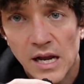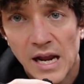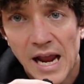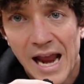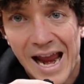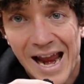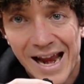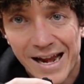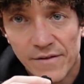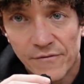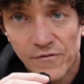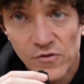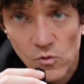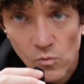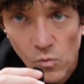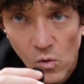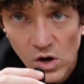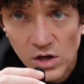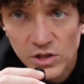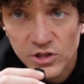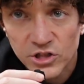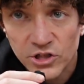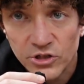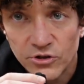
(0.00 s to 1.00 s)
And if you
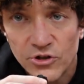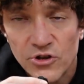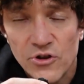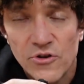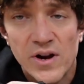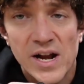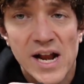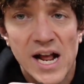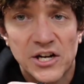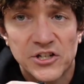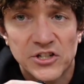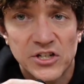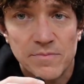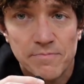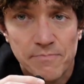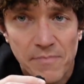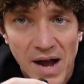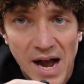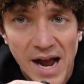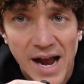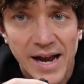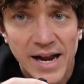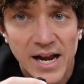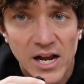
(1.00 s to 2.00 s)
want to, you can actually
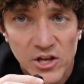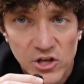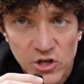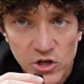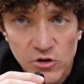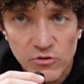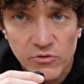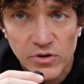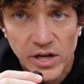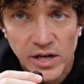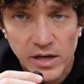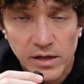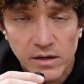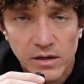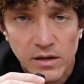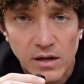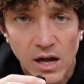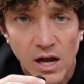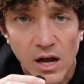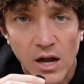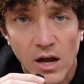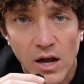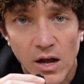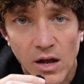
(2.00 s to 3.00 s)
buy a unit,
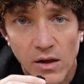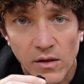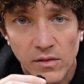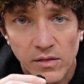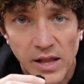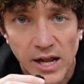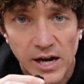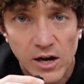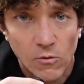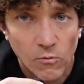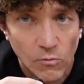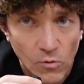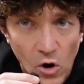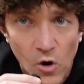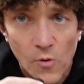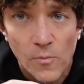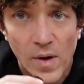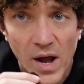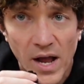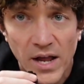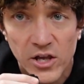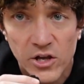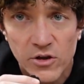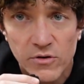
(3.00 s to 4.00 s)
like a
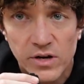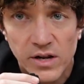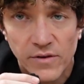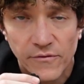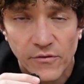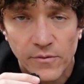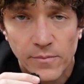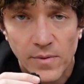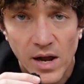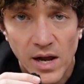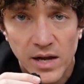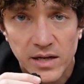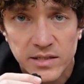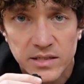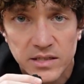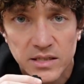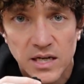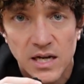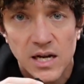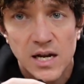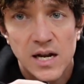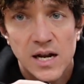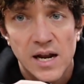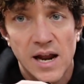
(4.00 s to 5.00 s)
robot unit from us,
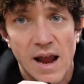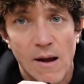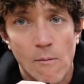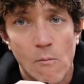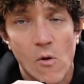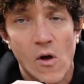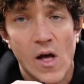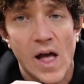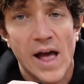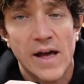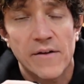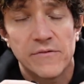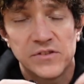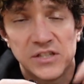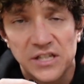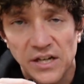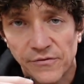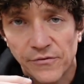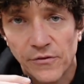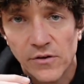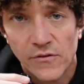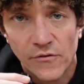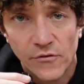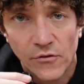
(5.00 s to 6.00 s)
and we'll have
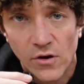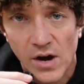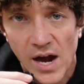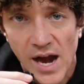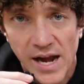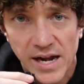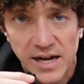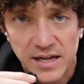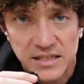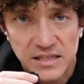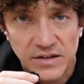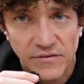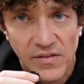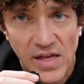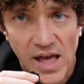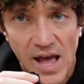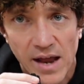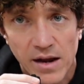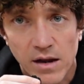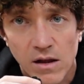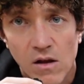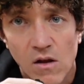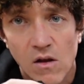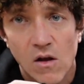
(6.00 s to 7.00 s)
different varieties of
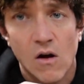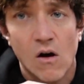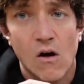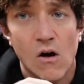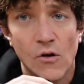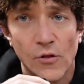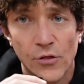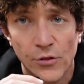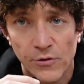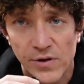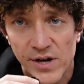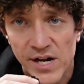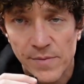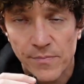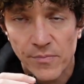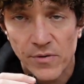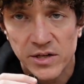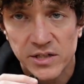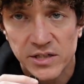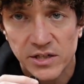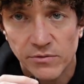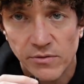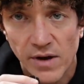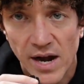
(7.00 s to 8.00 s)
that. All 3D
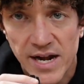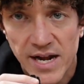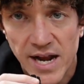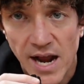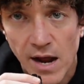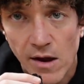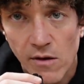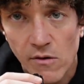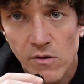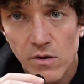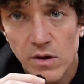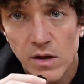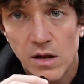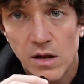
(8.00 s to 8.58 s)
printed right now.